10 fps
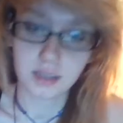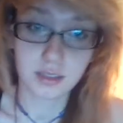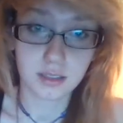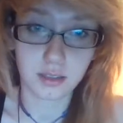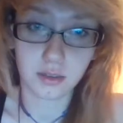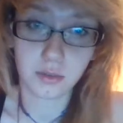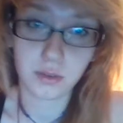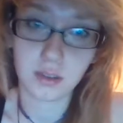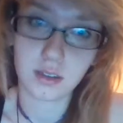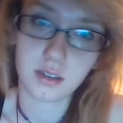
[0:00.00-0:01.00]
So
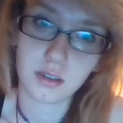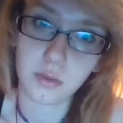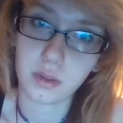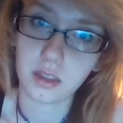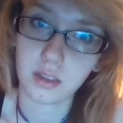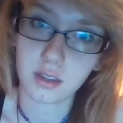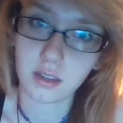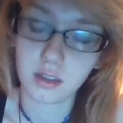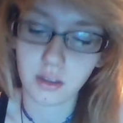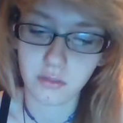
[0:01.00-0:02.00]
with
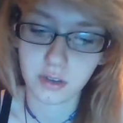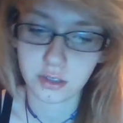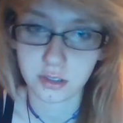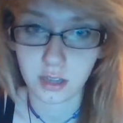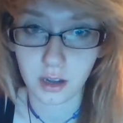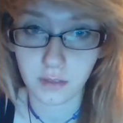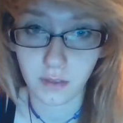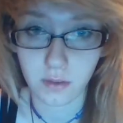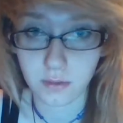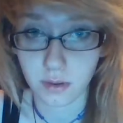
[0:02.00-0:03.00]
the definition that I
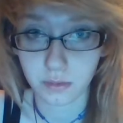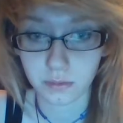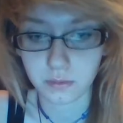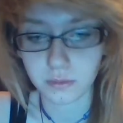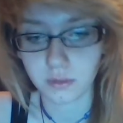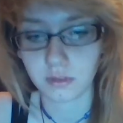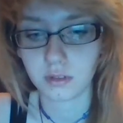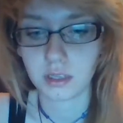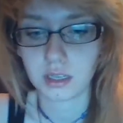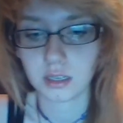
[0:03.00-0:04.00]
found on Google,
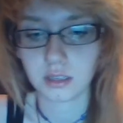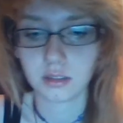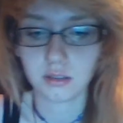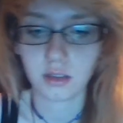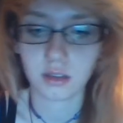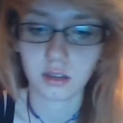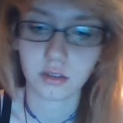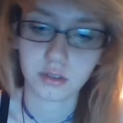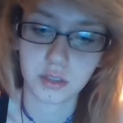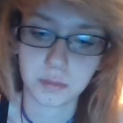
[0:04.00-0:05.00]
deaf
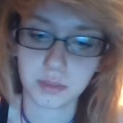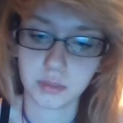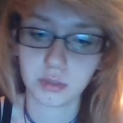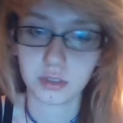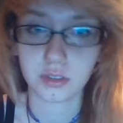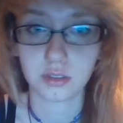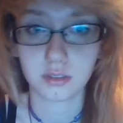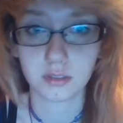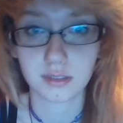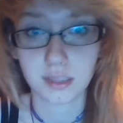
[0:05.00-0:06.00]
culture is pretty much
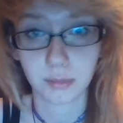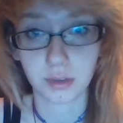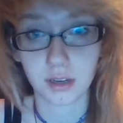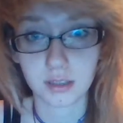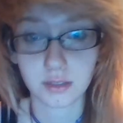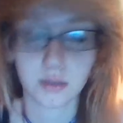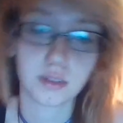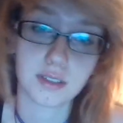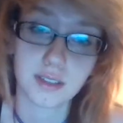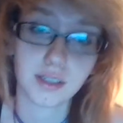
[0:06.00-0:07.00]
summarized or
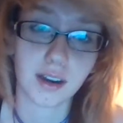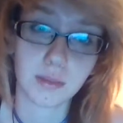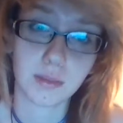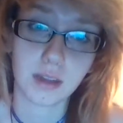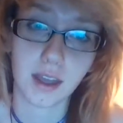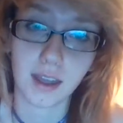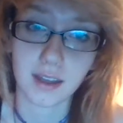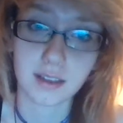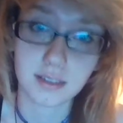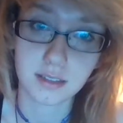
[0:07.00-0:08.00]
described
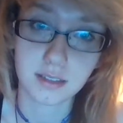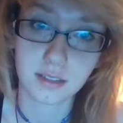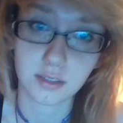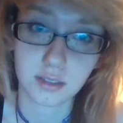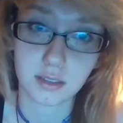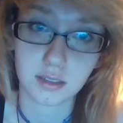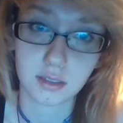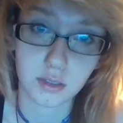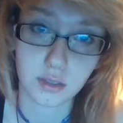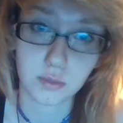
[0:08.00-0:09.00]
as just
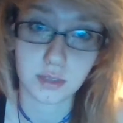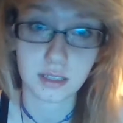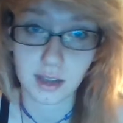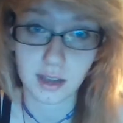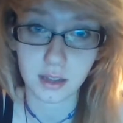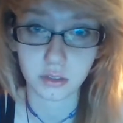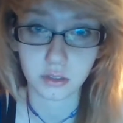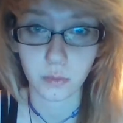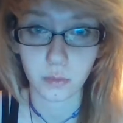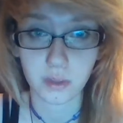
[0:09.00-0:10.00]
using sign language
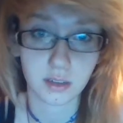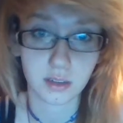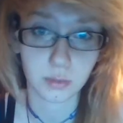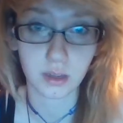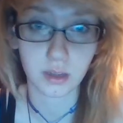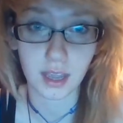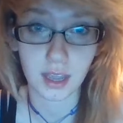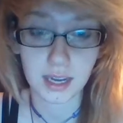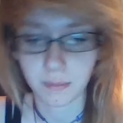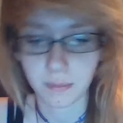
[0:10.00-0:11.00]
as a way to
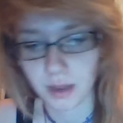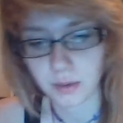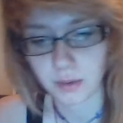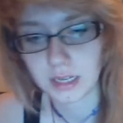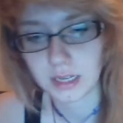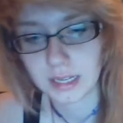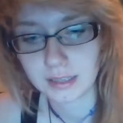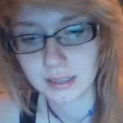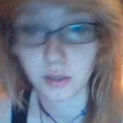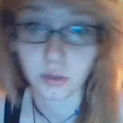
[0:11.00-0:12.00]
communicate about
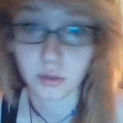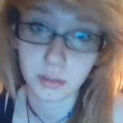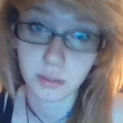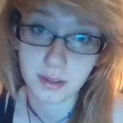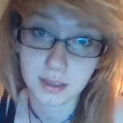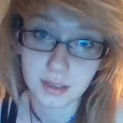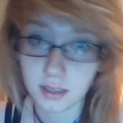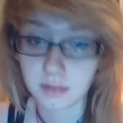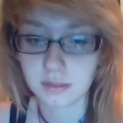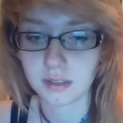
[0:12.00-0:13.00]
social
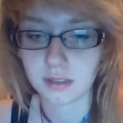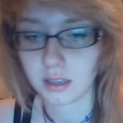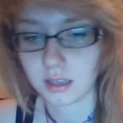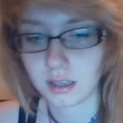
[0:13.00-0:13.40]
beliefs, like